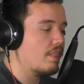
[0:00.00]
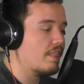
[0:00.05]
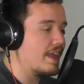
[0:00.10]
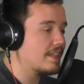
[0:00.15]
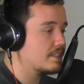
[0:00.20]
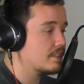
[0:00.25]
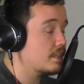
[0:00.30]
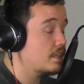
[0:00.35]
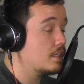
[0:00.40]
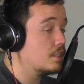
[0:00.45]

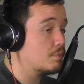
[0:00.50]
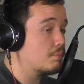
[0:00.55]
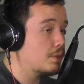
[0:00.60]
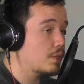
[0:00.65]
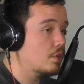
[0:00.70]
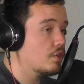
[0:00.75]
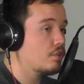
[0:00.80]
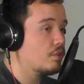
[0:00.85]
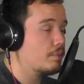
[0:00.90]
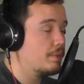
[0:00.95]
that scene is
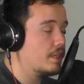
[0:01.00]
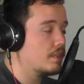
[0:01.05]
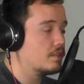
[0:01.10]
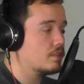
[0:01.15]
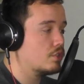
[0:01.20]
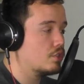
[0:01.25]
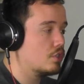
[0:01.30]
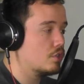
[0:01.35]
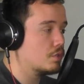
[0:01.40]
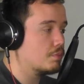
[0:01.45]
beautiful because
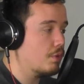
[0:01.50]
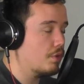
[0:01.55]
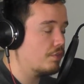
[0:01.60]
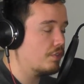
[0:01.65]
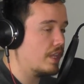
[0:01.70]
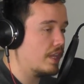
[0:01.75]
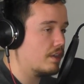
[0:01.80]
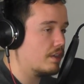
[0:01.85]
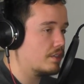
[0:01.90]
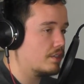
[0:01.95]
it shows both
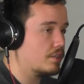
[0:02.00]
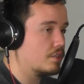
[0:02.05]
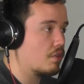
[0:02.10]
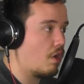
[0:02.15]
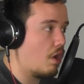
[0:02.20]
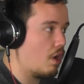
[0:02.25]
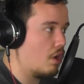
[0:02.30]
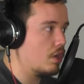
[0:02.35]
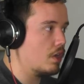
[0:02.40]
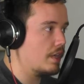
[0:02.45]
characters
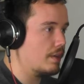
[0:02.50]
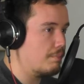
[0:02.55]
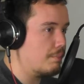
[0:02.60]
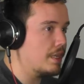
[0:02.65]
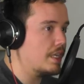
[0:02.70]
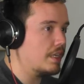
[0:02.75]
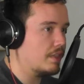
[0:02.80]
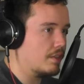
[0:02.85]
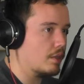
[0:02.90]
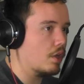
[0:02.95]
are
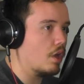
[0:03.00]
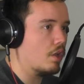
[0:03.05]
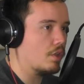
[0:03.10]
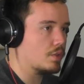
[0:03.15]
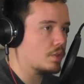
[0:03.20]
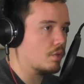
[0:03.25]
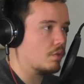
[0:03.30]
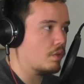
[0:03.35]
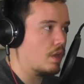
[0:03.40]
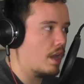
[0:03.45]
admitting they're
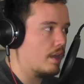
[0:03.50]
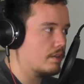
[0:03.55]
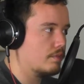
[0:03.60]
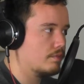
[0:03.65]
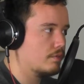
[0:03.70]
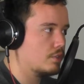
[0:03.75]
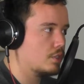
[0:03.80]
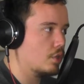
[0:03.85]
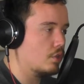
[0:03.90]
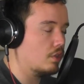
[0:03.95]
also not
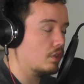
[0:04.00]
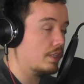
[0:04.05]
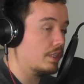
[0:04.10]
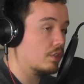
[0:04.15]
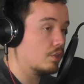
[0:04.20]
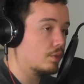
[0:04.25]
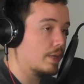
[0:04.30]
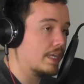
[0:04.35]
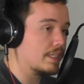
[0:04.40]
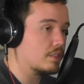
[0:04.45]
totally
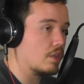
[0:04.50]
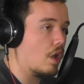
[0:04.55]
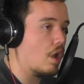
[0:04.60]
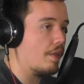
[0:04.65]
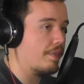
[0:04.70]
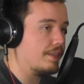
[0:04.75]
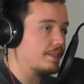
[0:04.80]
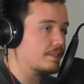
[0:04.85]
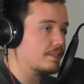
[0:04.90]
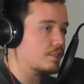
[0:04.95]
correct
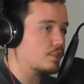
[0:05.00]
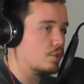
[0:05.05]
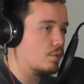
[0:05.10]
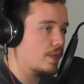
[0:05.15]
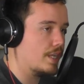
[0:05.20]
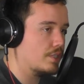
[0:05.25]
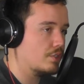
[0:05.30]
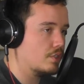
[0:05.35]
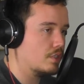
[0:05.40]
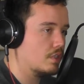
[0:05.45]
on this
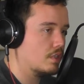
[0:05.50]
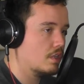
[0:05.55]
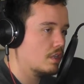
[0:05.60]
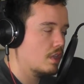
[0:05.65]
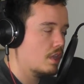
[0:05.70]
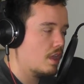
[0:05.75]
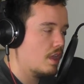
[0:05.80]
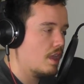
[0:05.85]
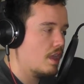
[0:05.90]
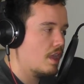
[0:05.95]
situation.
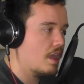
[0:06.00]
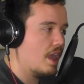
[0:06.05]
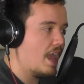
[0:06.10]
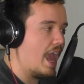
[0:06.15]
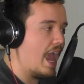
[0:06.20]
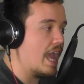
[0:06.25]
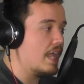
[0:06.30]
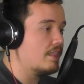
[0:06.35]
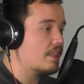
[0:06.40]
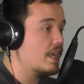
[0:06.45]

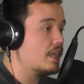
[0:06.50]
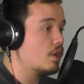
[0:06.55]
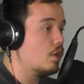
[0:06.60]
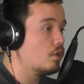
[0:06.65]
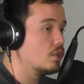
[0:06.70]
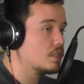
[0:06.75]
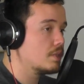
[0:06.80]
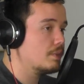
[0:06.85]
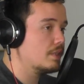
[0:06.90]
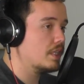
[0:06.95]
And then
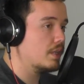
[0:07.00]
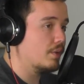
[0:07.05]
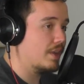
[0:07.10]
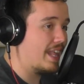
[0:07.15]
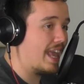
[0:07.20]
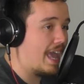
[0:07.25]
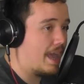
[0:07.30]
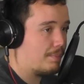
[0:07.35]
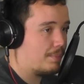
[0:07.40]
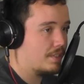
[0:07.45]
ultimately what
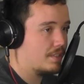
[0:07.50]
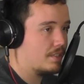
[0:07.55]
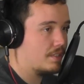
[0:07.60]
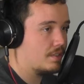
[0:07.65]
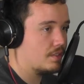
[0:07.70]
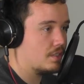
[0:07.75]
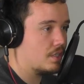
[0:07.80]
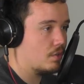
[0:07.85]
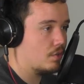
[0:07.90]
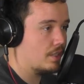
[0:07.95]
happens
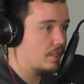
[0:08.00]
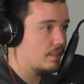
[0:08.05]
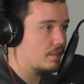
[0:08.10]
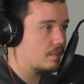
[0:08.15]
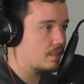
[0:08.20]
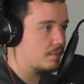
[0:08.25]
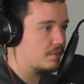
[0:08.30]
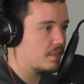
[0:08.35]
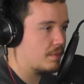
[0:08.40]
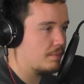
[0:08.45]
is Tony
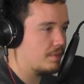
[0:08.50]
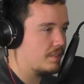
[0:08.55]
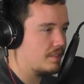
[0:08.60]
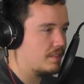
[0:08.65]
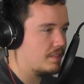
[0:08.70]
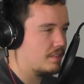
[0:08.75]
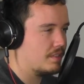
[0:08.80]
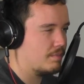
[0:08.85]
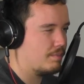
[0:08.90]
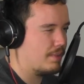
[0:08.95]
slips up and
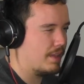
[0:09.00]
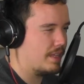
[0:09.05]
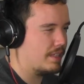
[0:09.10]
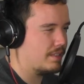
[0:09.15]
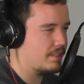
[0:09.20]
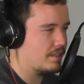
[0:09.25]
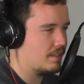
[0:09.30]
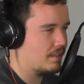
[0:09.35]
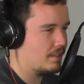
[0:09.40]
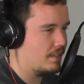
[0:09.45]

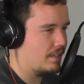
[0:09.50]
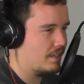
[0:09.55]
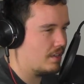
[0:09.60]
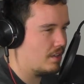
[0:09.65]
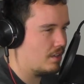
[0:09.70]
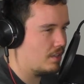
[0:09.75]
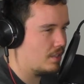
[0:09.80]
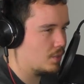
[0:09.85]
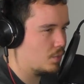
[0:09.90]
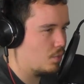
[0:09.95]
basically
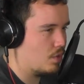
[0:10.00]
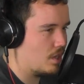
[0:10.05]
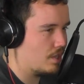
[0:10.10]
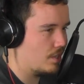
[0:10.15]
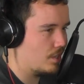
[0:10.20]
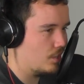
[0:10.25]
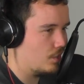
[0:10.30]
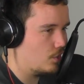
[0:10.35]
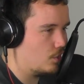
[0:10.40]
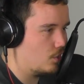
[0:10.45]
calls
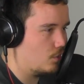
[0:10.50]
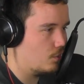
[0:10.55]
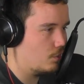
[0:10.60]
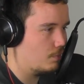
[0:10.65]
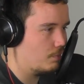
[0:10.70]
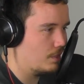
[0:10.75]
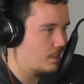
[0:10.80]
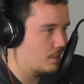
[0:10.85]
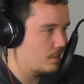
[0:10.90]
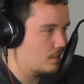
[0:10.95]
Wanda a
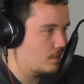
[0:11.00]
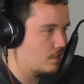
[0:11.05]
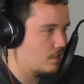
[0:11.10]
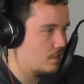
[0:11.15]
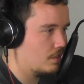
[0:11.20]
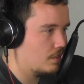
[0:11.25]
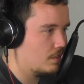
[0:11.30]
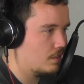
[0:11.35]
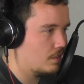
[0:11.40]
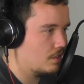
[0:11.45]
human
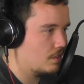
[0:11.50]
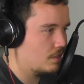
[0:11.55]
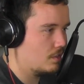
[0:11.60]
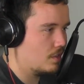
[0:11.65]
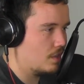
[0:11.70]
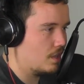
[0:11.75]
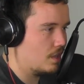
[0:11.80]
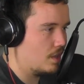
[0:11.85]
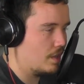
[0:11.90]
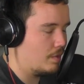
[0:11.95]

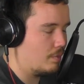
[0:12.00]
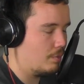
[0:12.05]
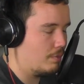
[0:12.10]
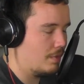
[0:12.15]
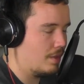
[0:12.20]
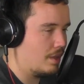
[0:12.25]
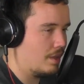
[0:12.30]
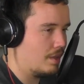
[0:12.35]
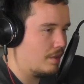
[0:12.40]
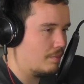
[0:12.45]

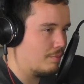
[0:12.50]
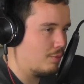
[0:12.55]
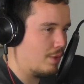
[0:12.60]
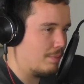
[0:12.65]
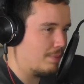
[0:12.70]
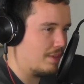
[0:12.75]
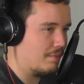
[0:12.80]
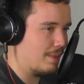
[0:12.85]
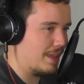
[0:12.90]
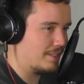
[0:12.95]

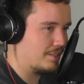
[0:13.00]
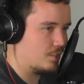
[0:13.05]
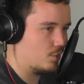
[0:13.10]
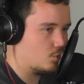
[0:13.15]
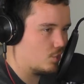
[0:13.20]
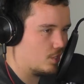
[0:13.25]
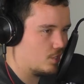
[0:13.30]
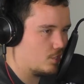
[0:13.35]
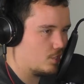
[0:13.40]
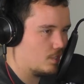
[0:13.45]
weapon of mass
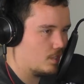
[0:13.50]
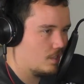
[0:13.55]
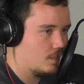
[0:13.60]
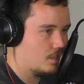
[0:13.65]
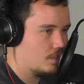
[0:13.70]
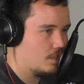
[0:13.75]
destruction.